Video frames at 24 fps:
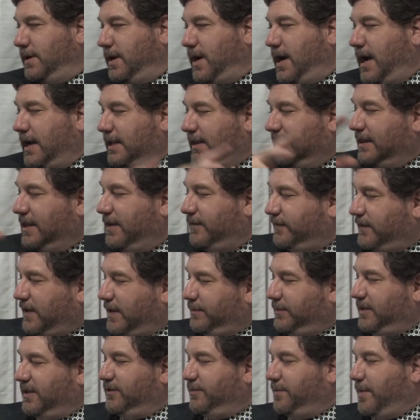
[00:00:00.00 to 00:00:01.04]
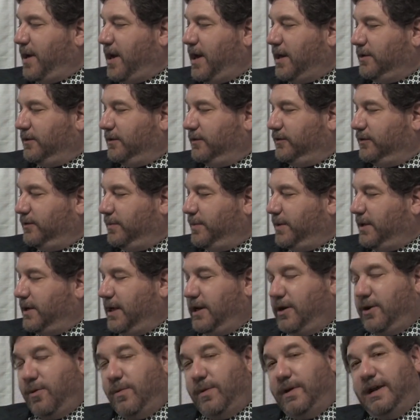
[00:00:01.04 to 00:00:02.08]
I'd lift up these bottles, but
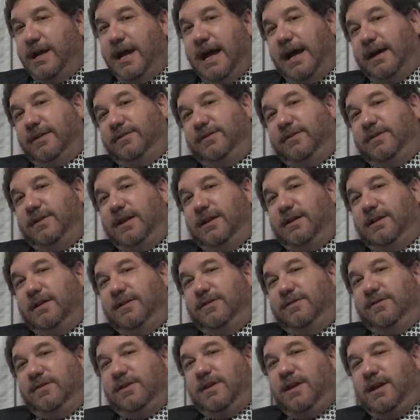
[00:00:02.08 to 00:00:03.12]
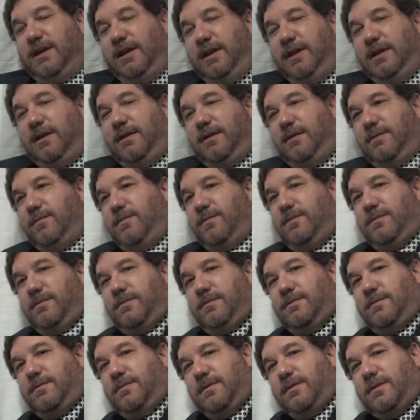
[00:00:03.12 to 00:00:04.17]
I don't want to accidentally see
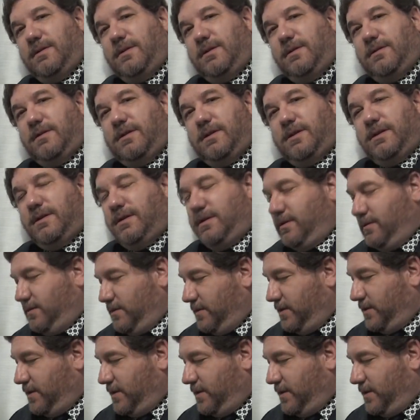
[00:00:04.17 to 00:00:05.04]
the